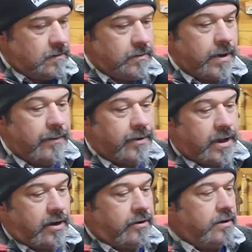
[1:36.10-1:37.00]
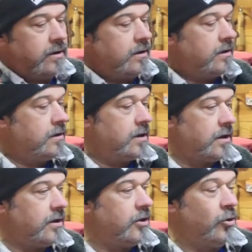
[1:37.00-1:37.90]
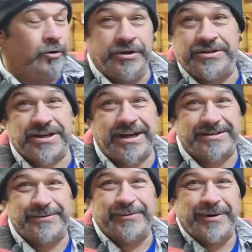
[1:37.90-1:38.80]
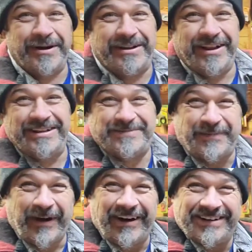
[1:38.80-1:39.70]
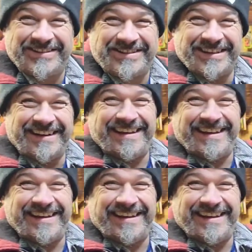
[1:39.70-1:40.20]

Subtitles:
Remember now, I only talked to him about clutch parts.